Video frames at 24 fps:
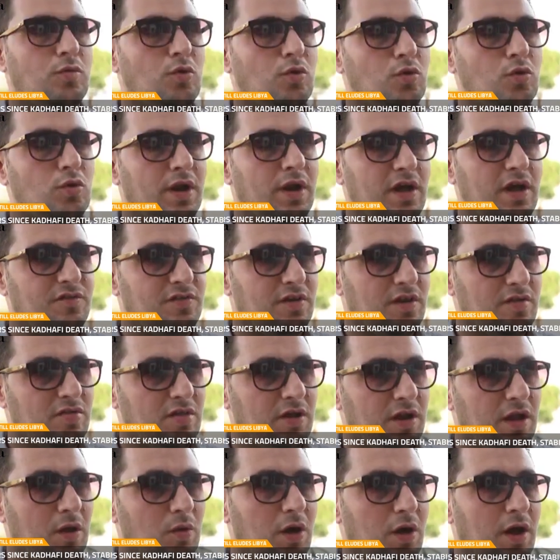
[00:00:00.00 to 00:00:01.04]
we got till
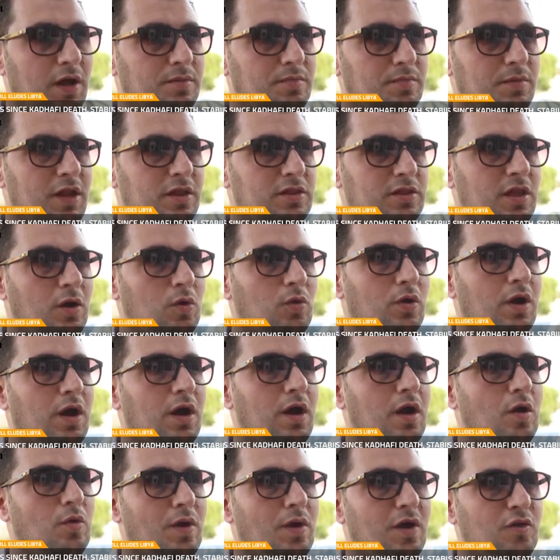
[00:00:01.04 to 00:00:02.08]
now.
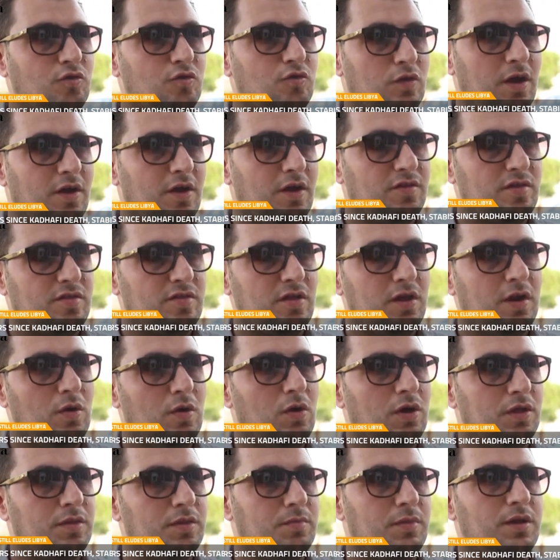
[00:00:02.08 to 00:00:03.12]
After that, 10
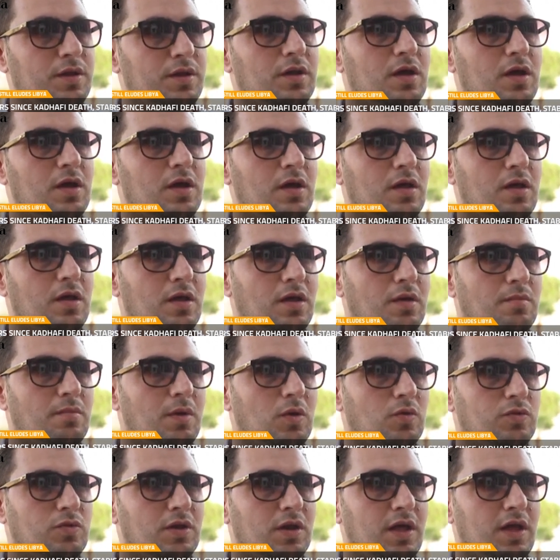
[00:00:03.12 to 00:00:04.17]
years have passed since
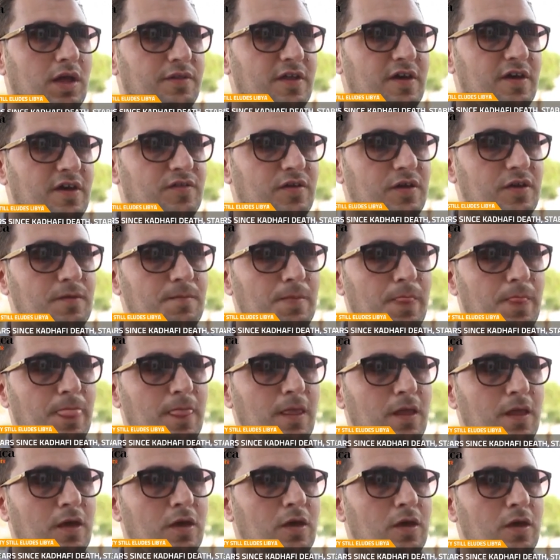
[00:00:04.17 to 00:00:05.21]
the death of Gaddafi.
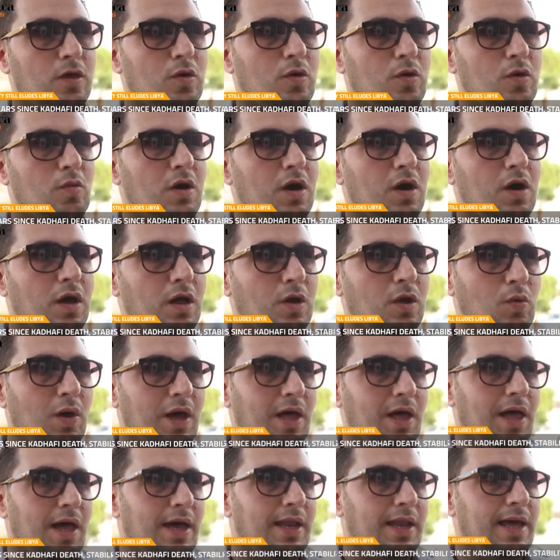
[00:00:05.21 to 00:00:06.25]
We are currently living
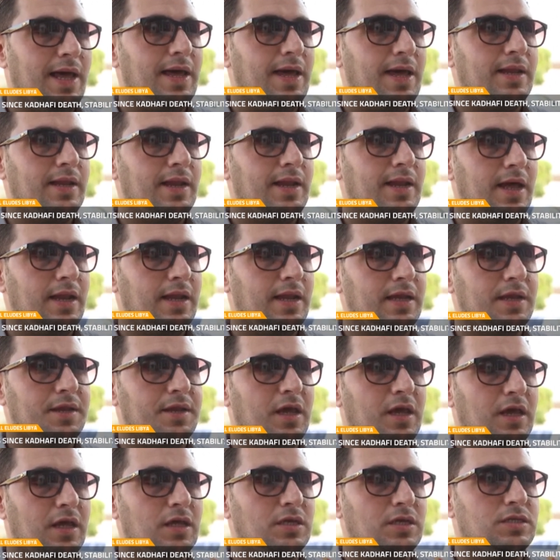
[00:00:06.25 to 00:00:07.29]
in a conflict
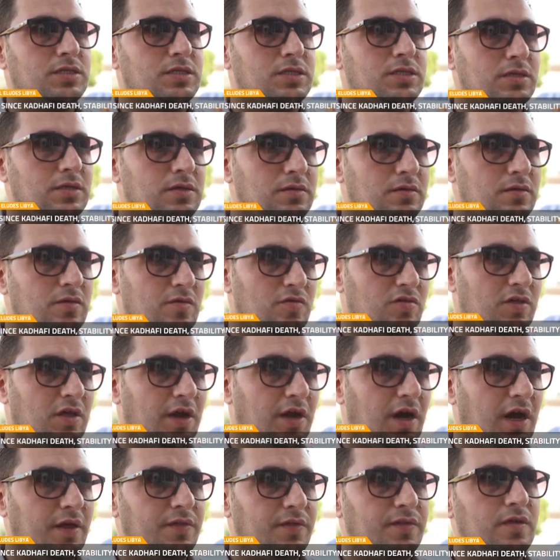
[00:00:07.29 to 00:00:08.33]
due to a failure
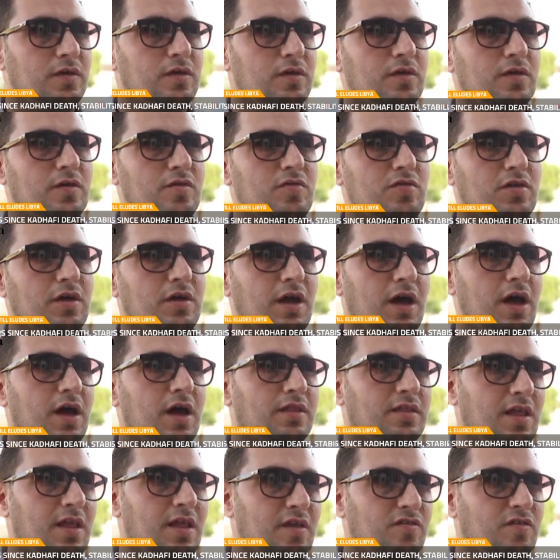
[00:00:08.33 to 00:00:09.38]
in crisis
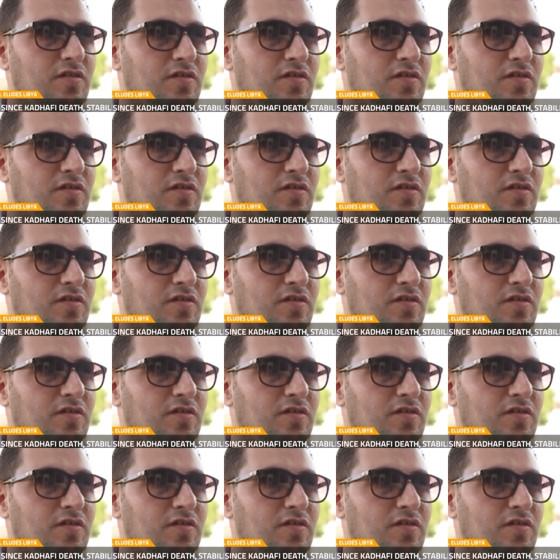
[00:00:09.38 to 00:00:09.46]
management.